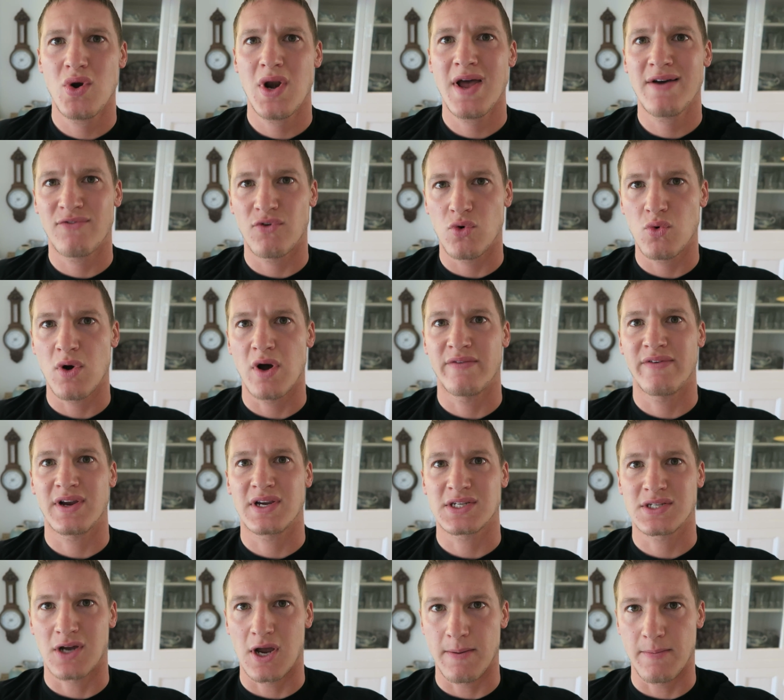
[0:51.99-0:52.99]
level of
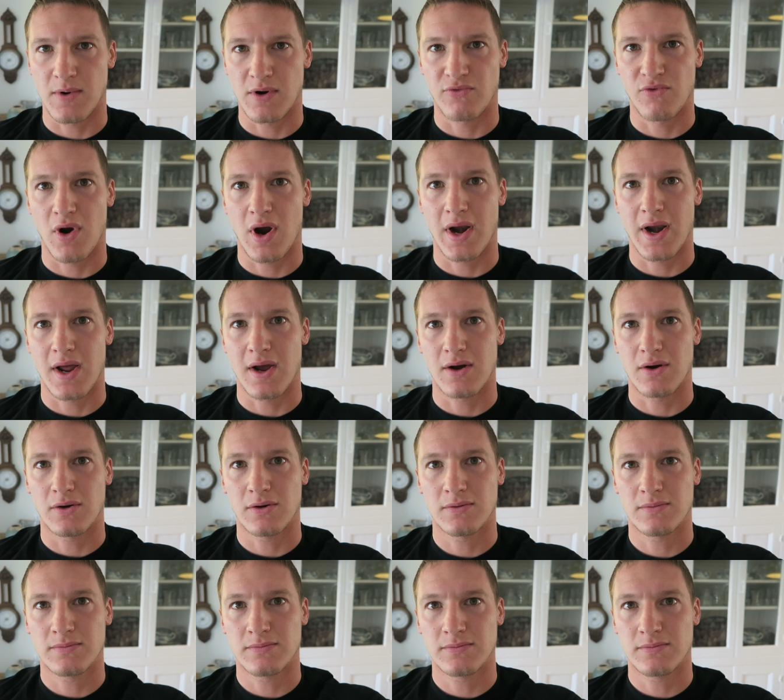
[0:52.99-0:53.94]
excitement right now.